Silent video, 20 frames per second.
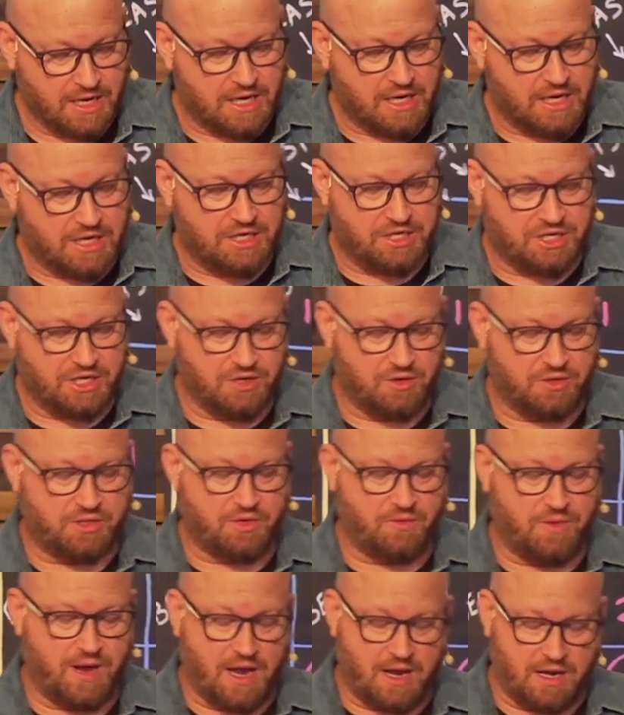she looked
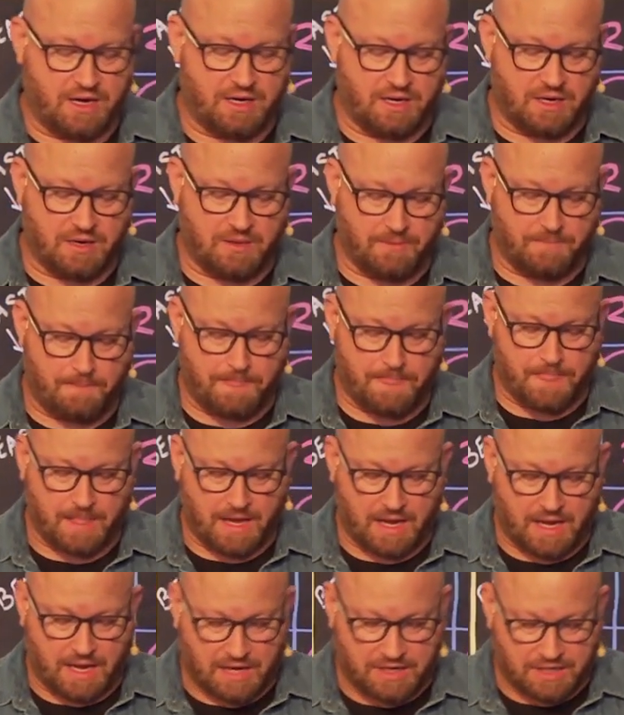around
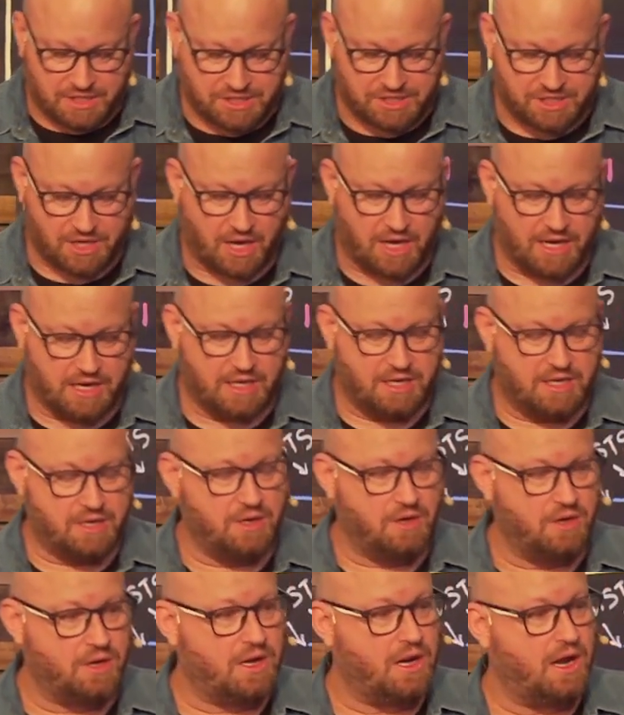and decided,
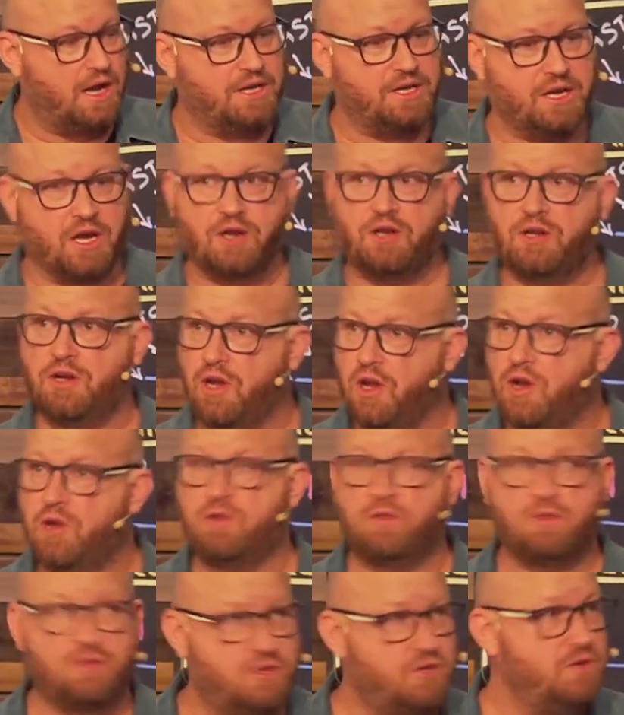look, I don't know
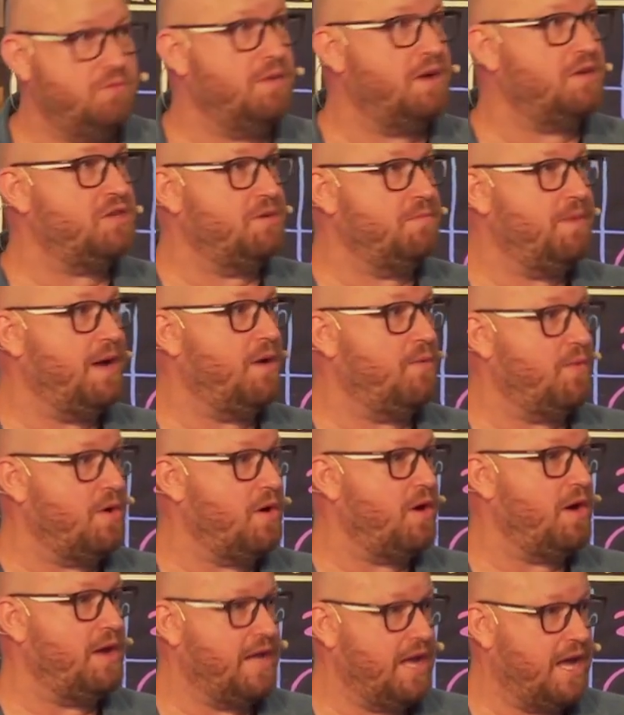too much about where
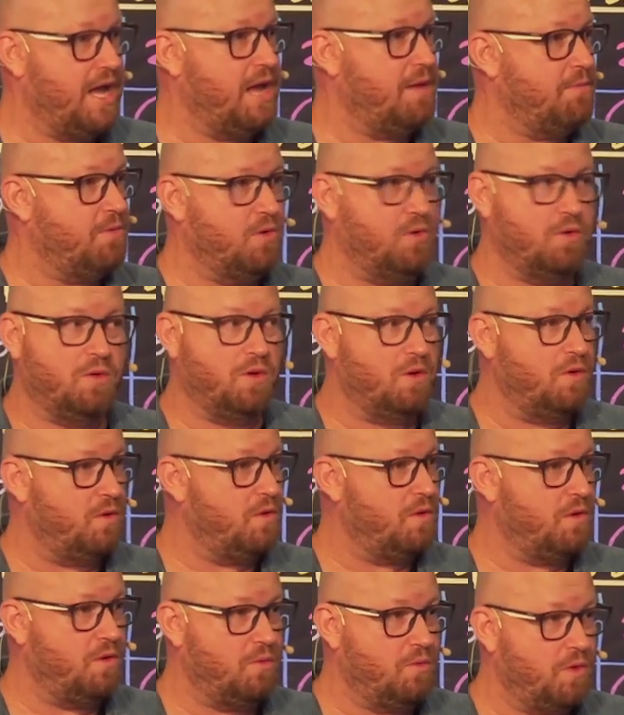I am or
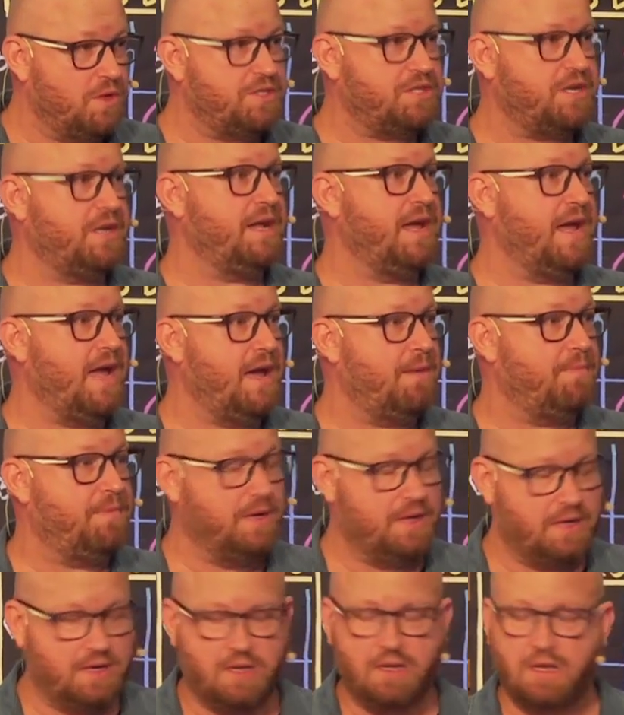what's going to
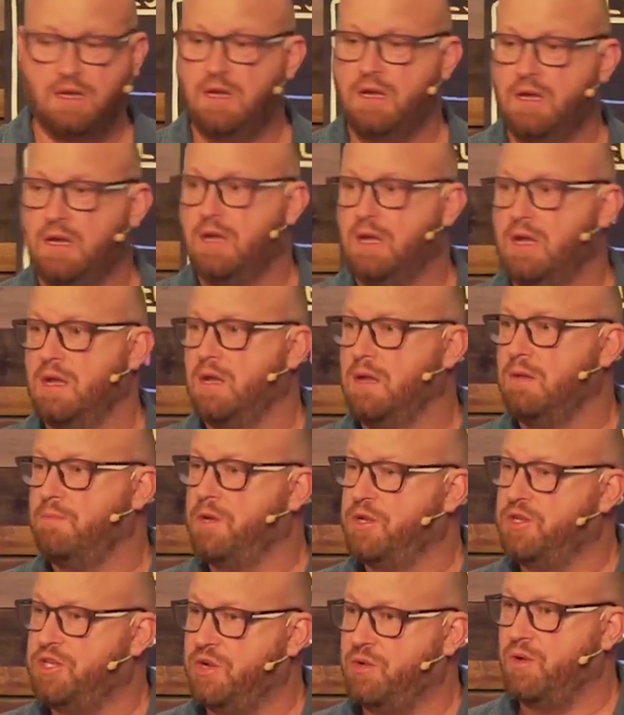happen. But
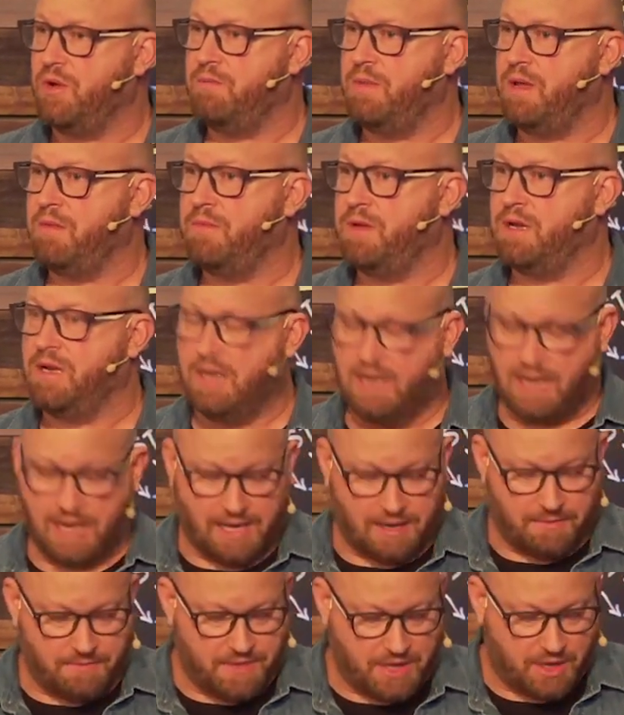she remembered
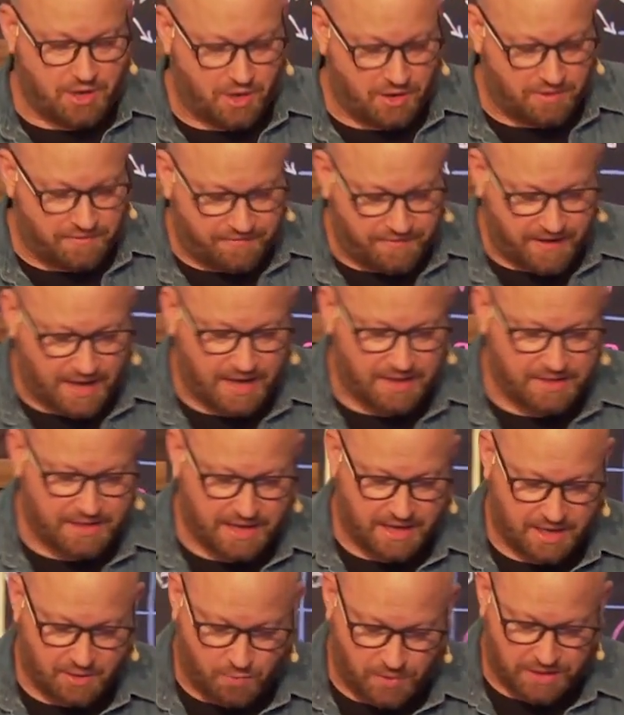that her father
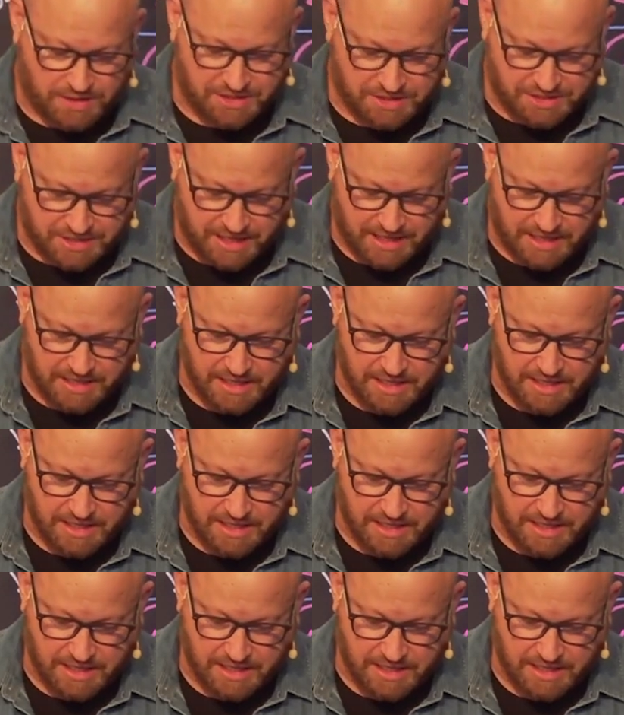had once said